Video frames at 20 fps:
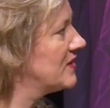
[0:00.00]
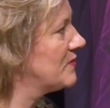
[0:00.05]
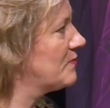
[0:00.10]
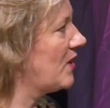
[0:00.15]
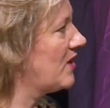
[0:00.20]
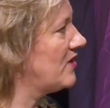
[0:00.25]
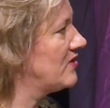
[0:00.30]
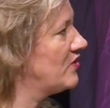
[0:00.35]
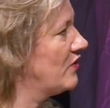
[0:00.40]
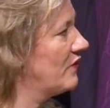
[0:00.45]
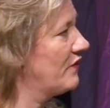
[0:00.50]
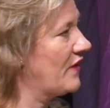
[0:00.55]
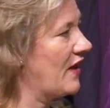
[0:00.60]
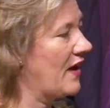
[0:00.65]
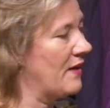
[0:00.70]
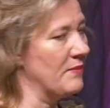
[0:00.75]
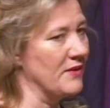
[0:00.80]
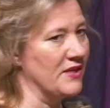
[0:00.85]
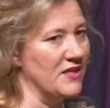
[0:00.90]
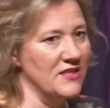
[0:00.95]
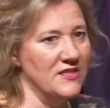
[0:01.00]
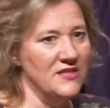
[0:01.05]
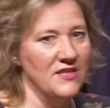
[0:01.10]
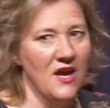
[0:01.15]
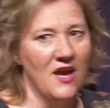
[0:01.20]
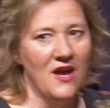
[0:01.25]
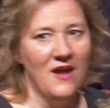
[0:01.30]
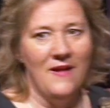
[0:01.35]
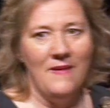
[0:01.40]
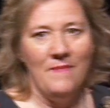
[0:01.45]
as part of that, because
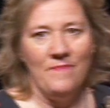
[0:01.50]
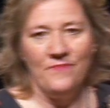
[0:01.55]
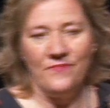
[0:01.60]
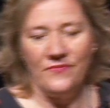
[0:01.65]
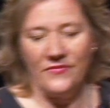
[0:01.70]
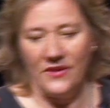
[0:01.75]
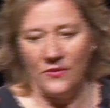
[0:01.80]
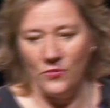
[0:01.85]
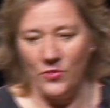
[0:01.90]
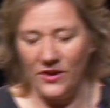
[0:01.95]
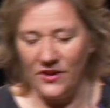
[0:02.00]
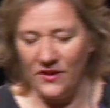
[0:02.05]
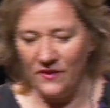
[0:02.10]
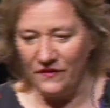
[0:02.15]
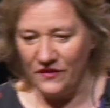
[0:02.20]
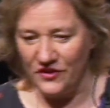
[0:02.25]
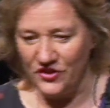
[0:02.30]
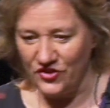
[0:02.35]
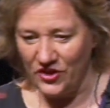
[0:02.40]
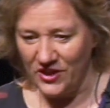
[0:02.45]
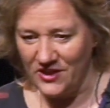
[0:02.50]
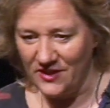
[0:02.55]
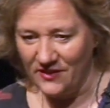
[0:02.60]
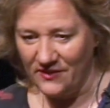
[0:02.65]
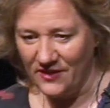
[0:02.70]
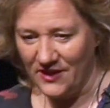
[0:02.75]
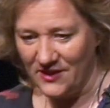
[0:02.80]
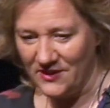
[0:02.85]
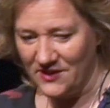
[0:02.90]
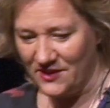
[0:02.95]
one of the frustrating
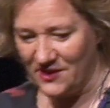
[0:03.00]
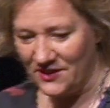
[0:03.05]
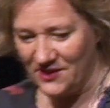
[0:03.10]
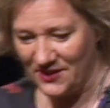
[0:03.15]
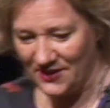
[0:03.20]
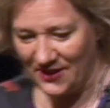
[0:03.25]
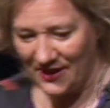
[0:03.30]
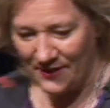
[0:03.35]
things that